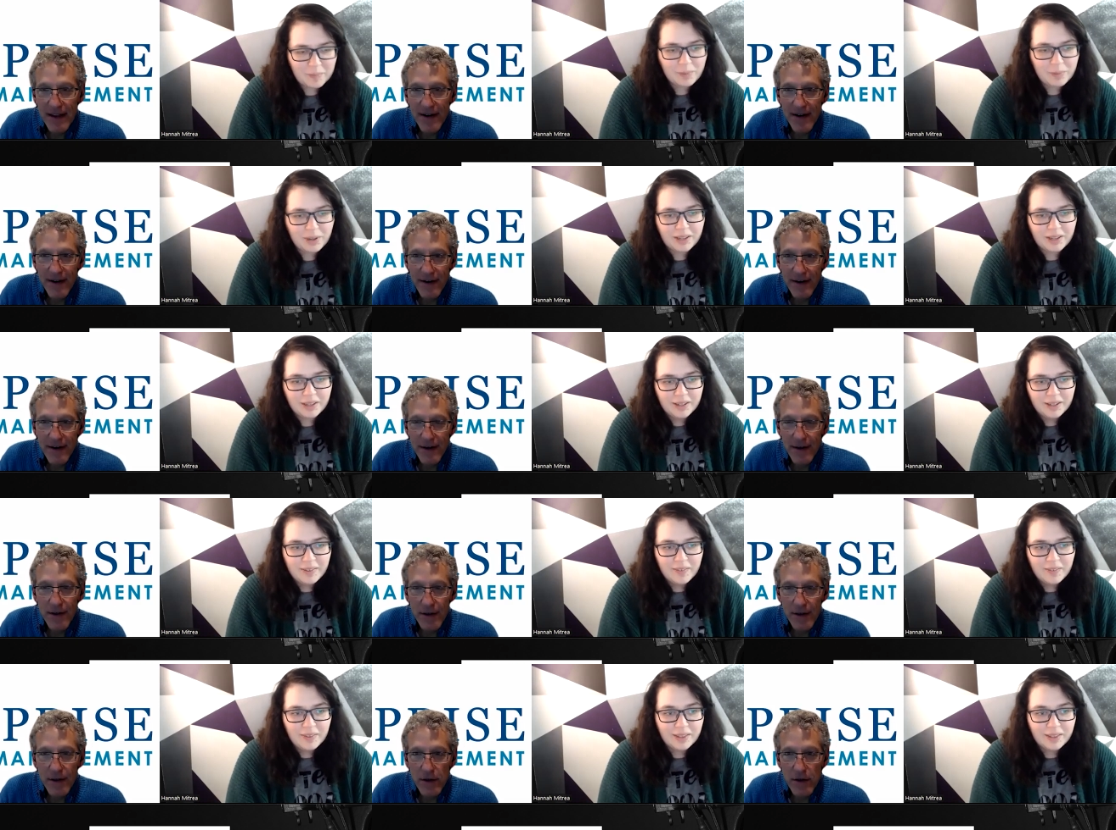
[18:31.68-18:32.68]
Speaker 1: but
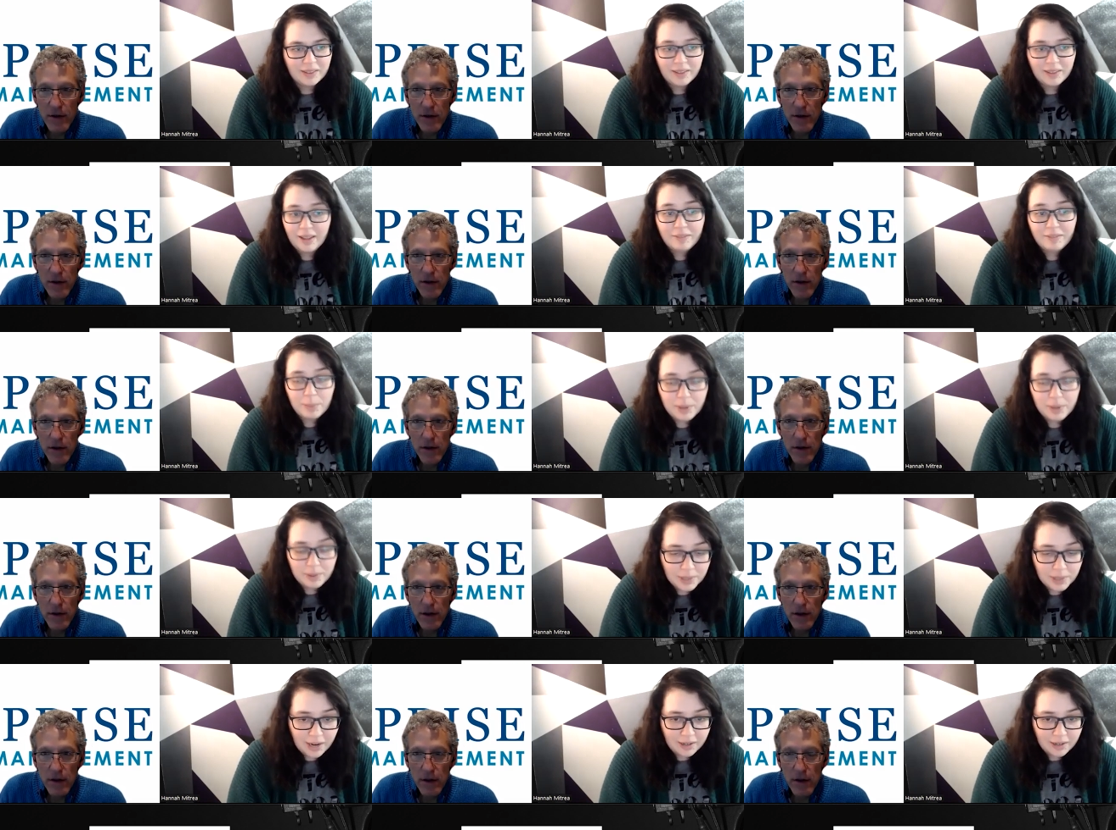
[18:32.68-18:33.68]
not everybody
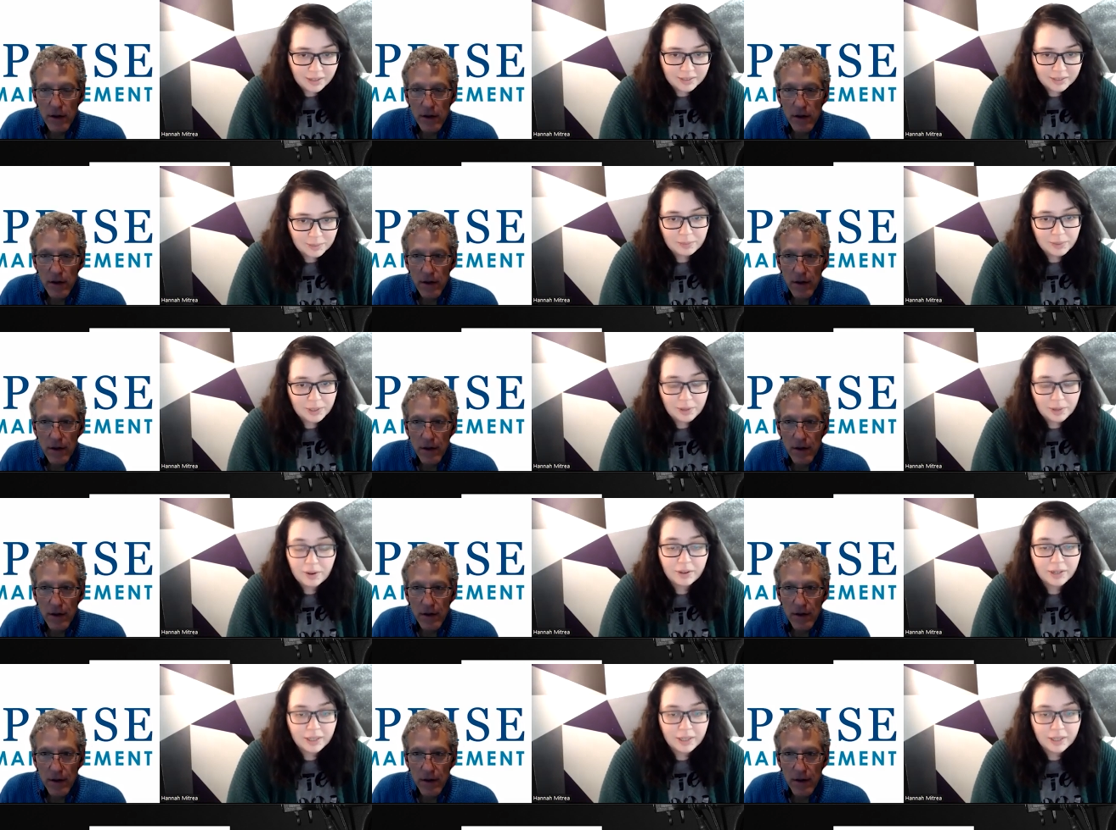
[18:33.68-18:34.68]
retires we don't
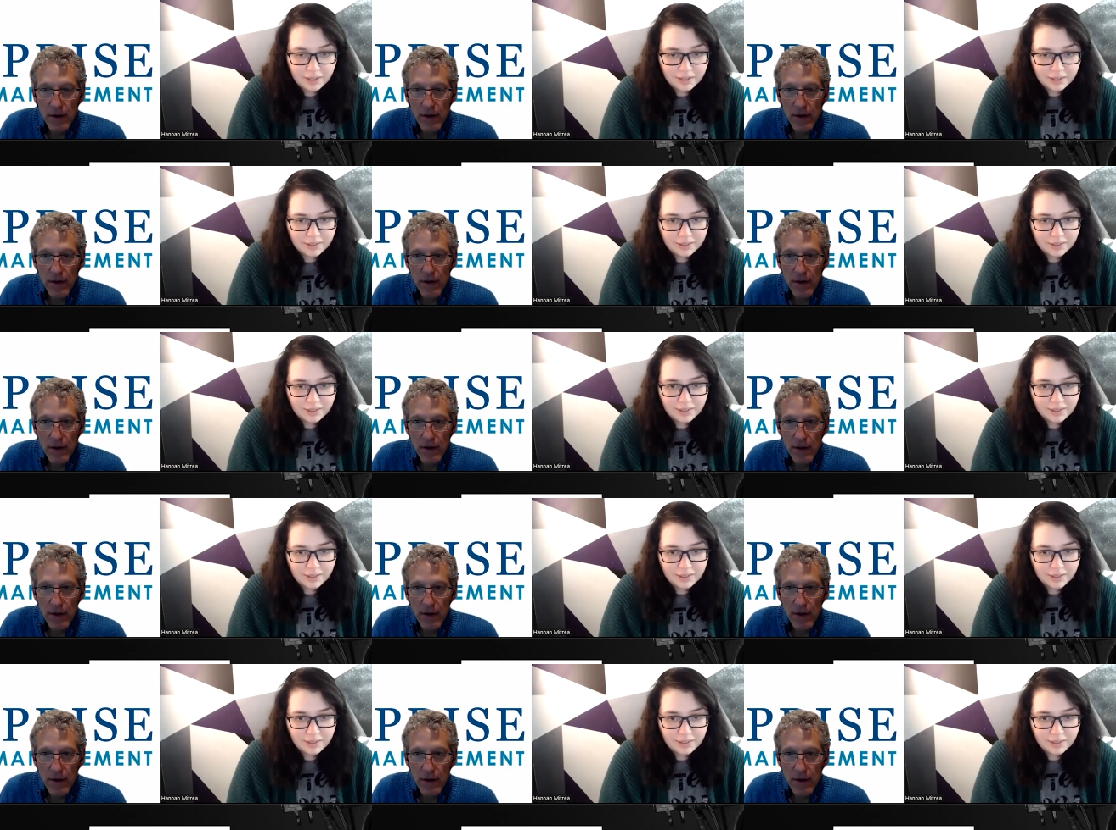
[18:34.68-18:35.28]
all get there